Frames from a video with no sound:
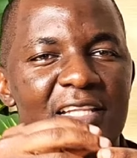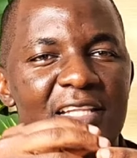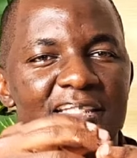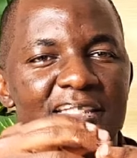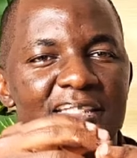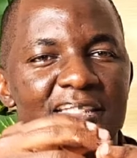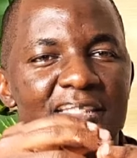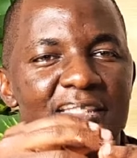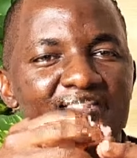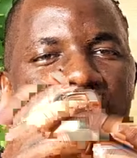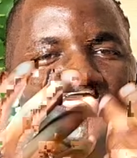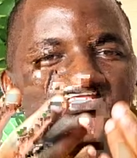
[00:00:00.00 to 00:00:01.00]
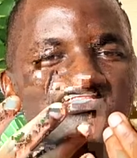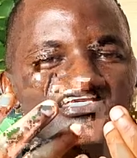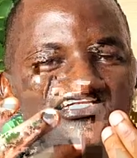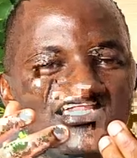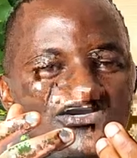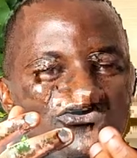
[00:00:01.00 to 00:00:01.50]
in my
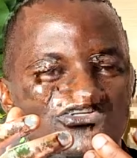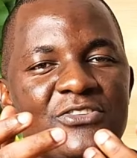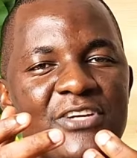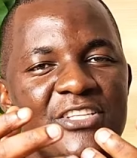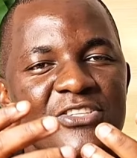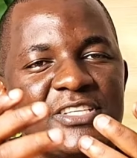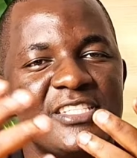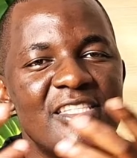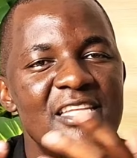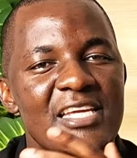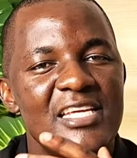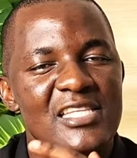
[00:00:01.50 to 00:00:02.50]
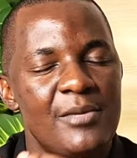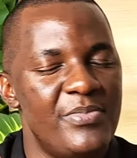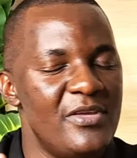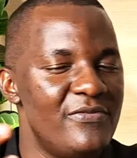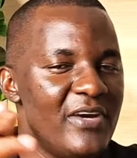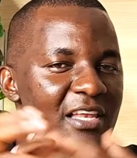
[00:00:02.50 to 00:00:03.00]
finding, the odds ratio is this, the
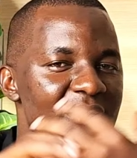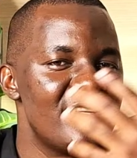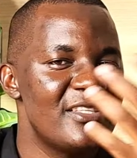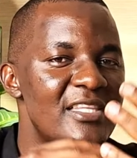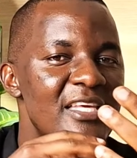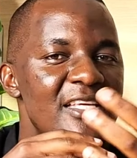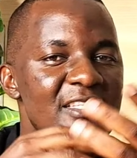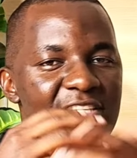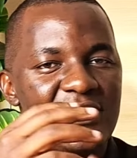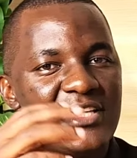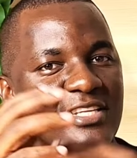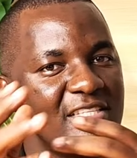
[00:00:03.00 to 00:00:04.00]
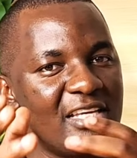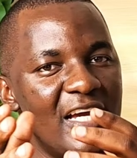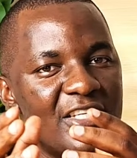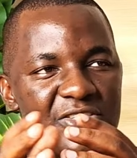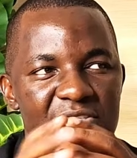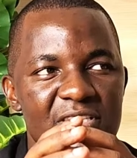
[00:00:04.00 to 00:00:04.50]
p-value is this in your
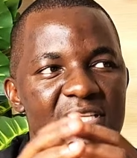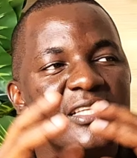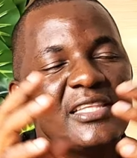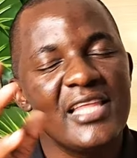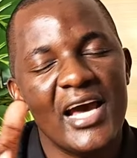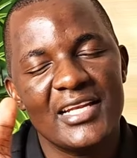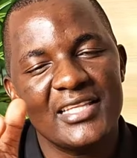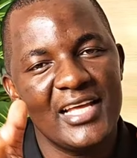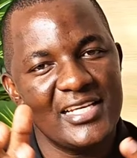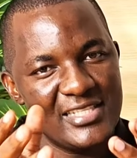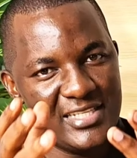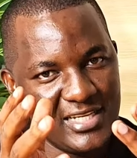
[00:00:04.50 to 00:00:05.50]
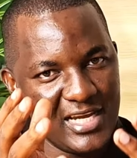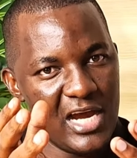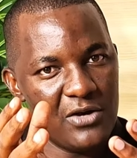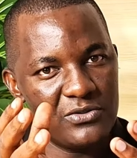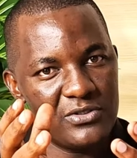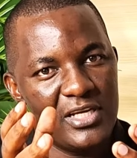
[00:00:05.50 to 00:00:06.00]
discussion, that doesn't
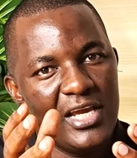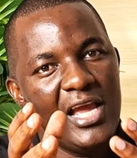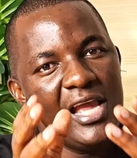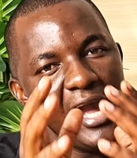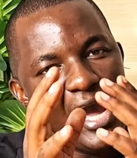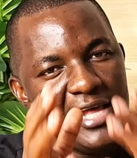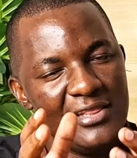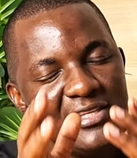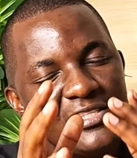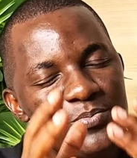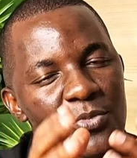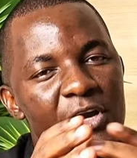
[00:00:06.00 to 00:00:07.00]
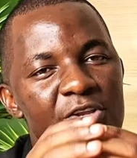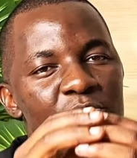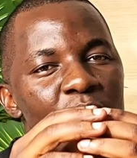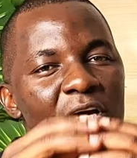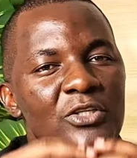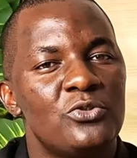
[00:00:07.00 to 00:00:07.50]
count. At this point,
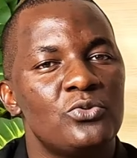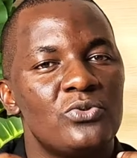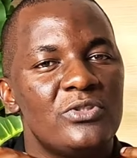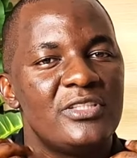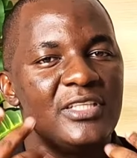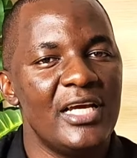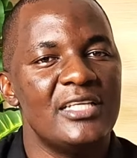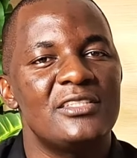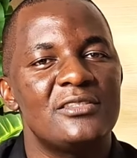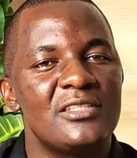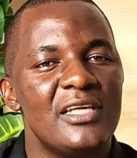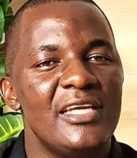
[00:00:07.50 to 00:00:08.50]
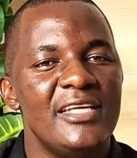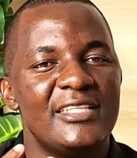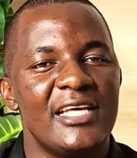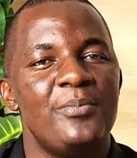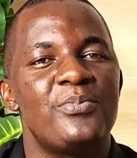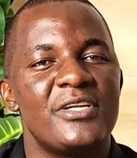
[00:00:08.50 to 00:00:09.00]
you want to just
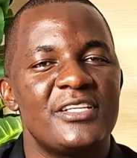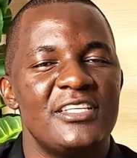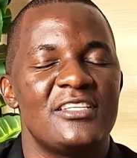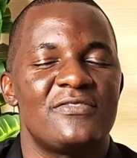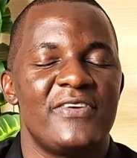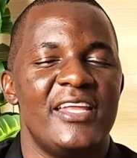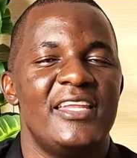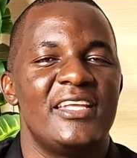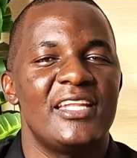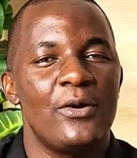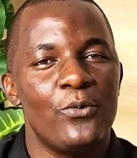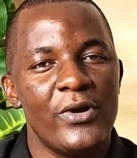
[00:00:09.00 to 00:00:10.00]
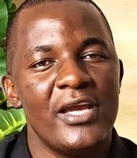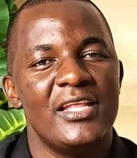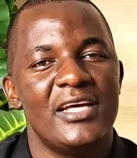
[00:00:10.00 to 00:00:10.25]
interpret this finding in a way